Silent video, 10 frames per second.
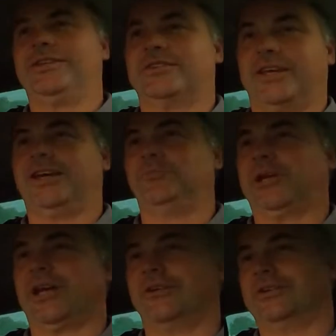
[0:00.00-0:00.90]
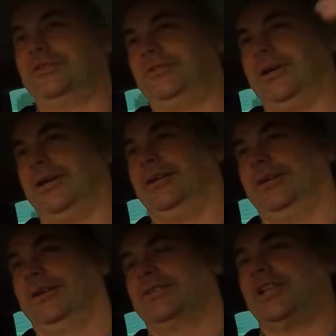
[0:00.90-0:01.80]
the town we're going
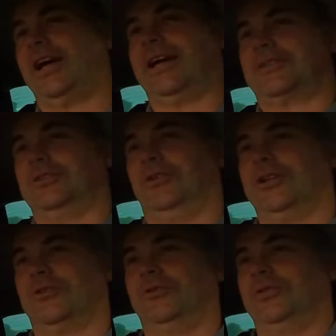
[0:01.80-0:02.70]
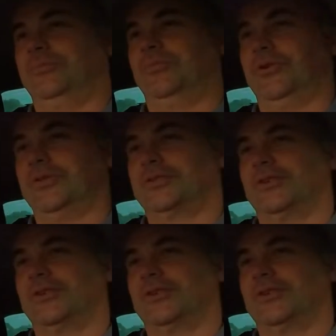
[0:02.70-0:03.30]
to stay at tonight on the